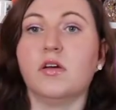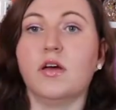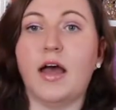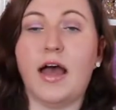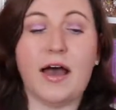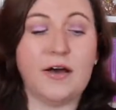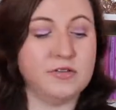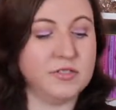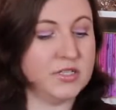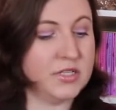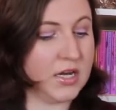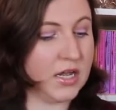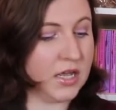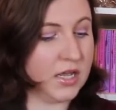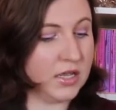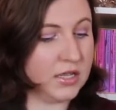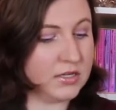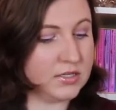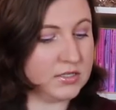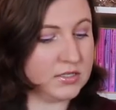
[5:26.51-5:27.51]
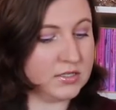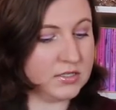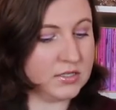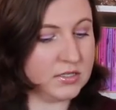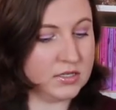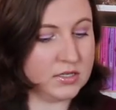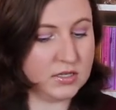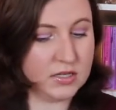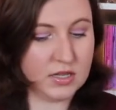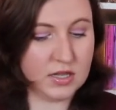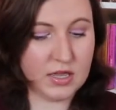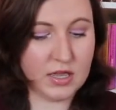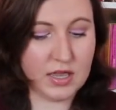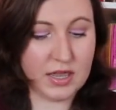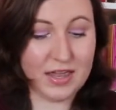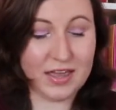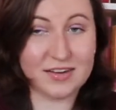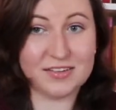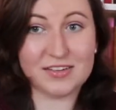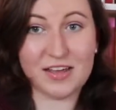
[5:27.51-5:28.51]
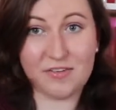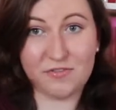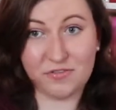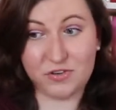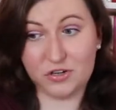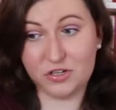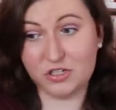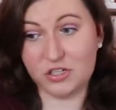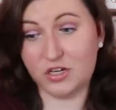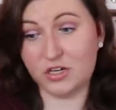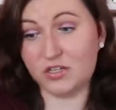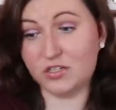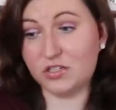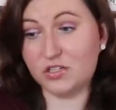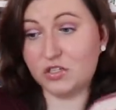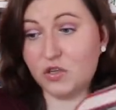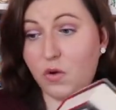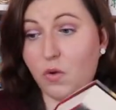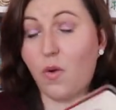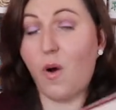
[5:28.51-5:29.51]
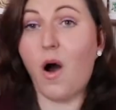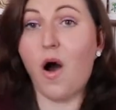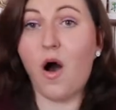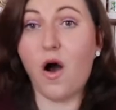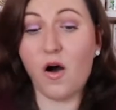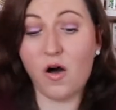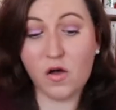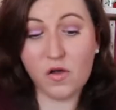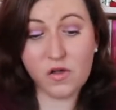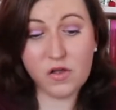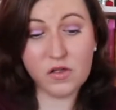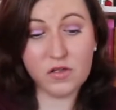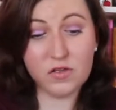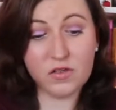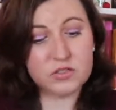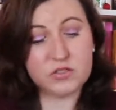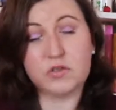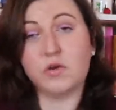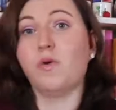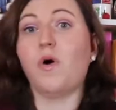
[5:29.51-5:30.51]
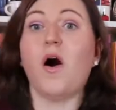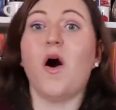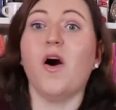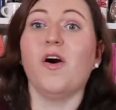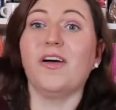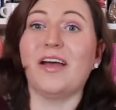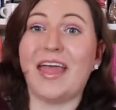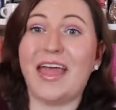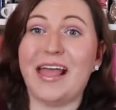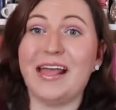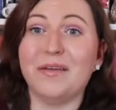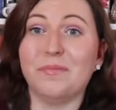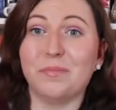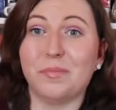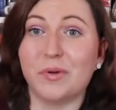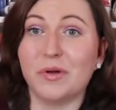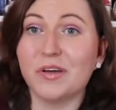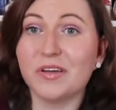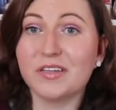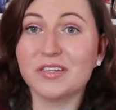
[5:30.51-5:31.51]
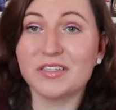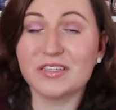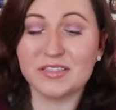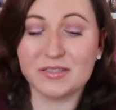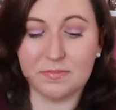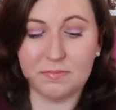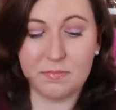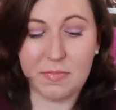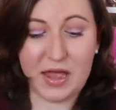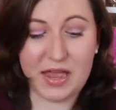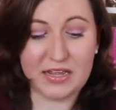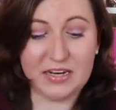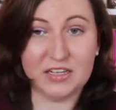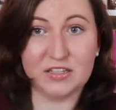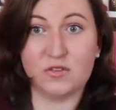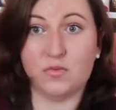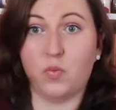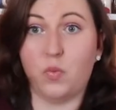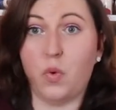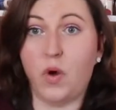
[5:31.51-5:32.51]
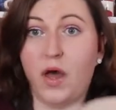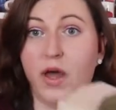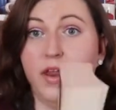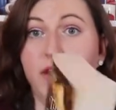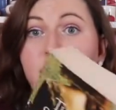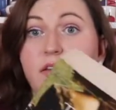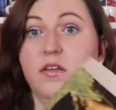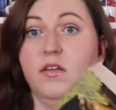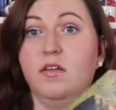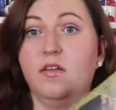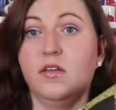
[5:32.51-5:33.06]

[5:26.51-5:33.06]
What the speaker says: House at Night, and Divergent. So all 8 books minus 1.